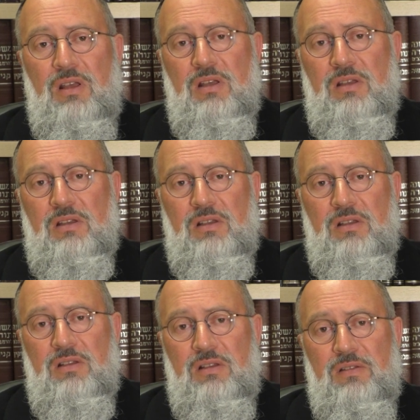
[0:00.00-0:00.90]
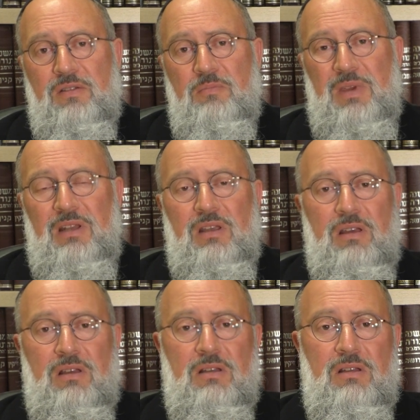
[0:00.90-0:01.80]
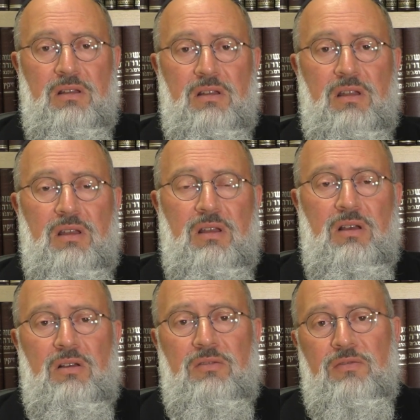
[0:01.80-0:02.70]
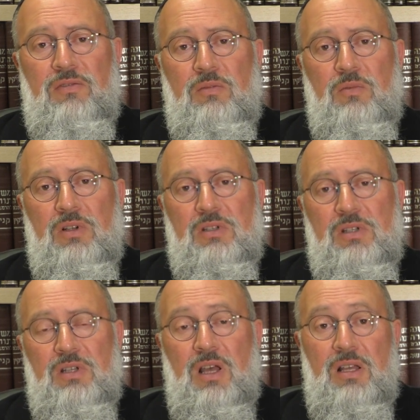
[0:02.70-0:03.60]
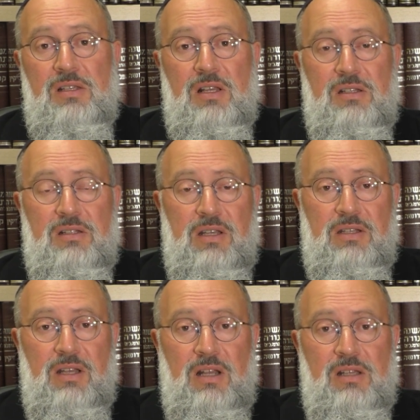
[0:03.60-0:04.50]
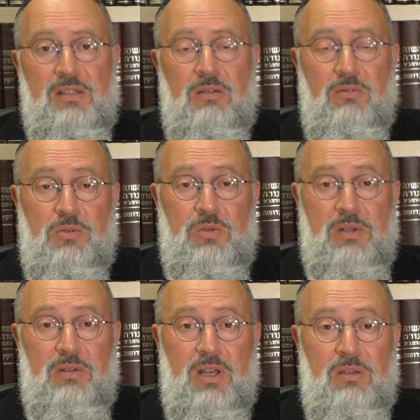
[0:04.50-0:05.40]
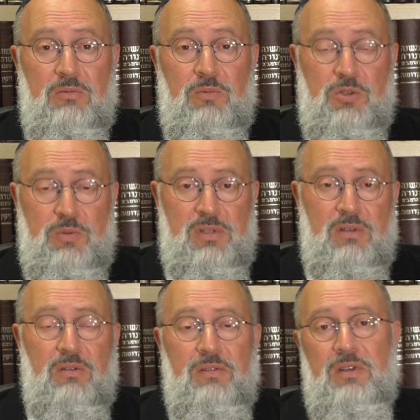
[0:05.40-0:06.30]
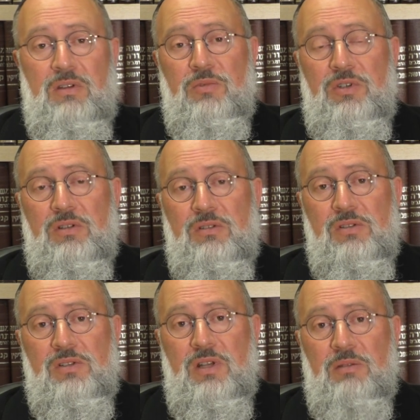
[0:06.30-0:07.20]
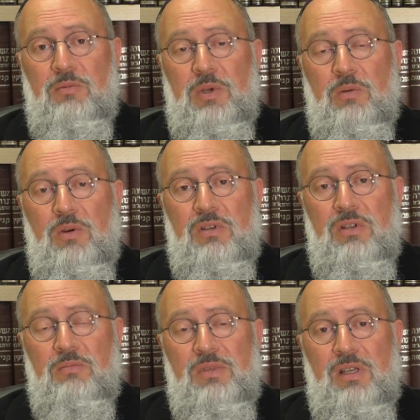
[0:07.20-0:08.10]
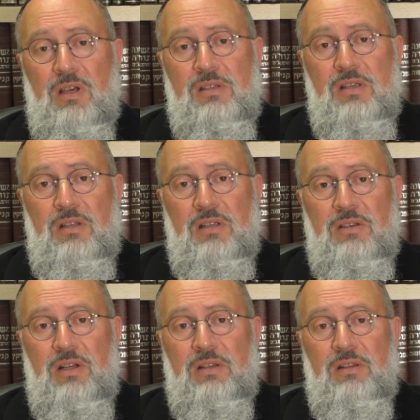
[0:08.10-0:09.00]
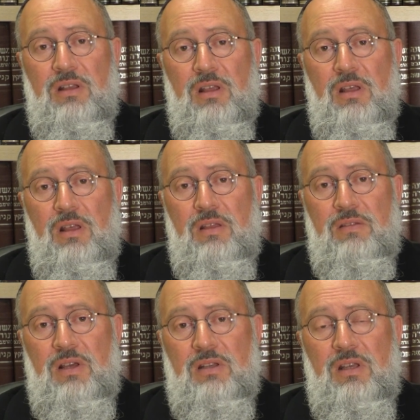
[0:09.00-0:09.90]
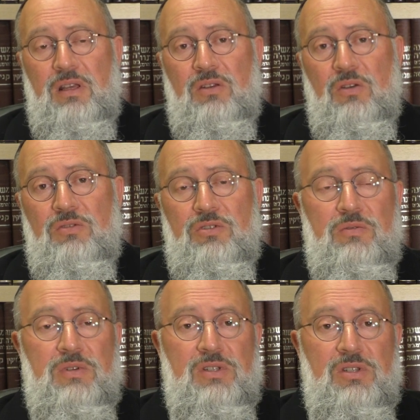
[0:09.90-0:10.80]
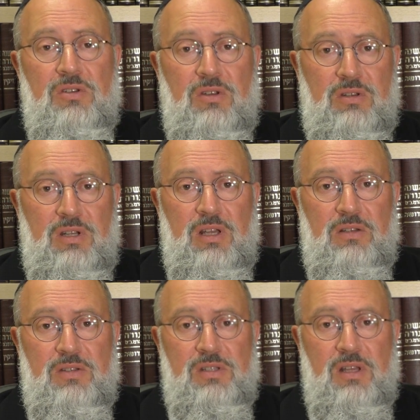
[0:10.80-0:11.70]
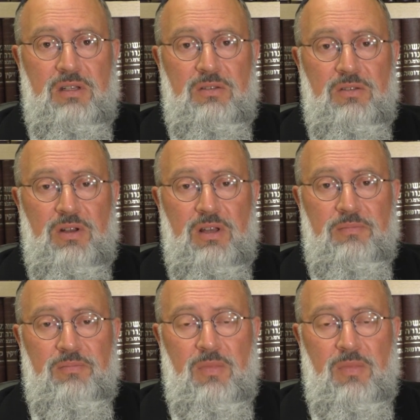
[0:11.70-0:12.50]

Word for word: uh, the meaning of what uh, Hazal t- tell us, that which, we, that which we saw in the original statement we quoted in Masakh Sanhedrin, that a non Jew is not allowed to study Torah.